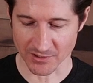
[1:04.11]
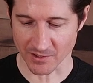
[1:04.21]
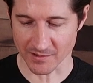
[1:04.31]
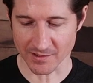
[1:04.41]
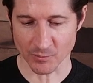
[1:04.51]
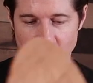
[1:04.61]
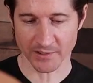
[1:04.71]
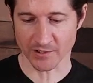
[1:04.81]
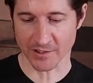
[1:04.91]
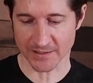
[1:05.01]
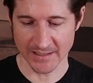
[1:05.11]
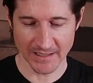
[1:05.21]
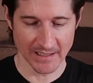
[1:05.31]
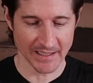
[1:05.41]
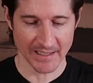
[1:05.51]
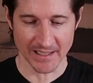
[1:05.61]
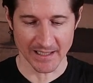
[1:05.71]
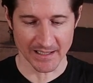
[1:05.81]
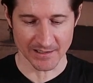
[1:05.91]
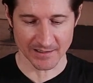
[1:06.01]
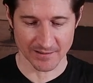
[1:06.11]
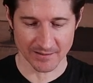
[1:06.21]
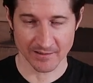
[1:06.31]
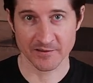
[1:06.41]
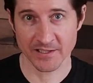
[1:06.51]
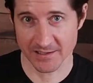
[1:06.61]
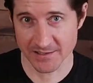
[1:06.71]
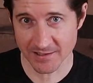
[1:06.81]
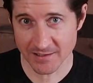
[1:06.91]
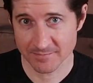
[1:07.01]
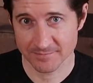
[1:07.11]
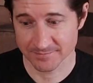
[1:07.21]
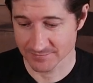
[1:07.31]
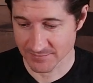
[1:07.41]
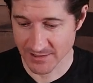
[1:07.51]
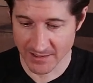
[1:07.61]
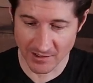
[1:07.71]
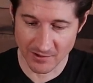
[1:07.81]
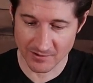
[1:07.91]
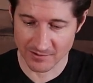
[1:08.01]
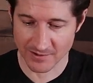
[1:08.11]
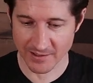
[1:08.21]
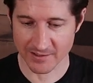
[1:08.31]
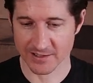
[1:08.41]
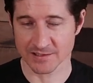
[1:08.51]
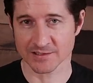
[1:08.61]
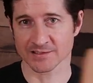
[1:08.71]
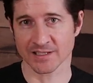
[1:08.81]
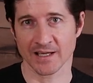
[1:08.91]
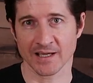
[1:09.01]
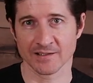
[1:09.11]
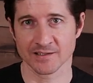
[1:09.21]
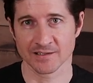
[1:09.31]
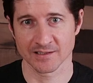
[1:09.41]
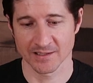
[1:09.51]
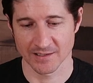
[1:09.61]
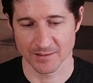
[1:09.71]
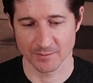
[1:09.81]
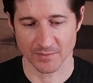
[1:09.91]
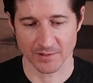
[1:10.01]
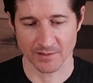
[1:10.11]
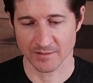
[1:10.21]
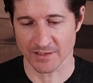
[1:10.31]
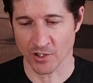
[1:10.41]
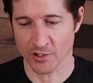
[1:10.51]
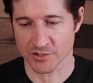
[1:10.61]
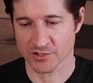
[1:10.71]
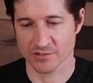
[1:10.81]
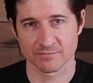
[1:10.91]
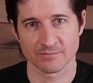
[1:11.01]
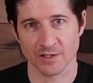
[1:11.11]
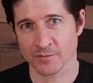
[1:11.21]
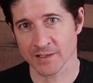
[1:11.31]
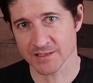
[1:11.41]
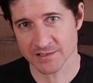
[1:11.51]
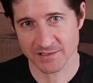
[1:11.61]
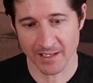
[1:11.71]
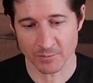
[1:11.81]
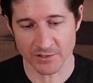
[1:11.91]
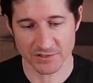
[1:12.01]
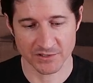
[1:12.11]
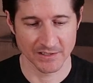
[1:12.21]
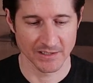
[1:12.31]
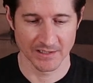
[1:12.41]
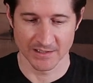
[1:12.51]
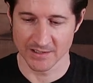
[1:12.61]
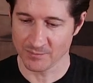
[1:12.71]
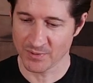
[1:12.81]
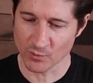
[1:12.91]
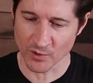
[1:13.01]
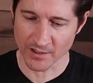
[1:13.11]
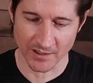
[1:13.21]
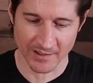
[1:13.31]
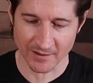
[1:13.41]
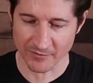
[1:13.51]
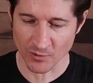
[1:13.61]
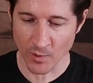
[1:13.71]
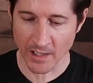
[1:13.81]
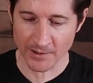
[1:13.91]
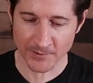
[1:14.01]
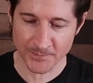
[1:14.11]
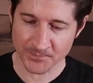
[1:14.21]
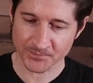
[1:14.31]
guitar that I'm working on and thickness it, get it all like thickness, because I had uh, the arch already established. Been working on that for a while.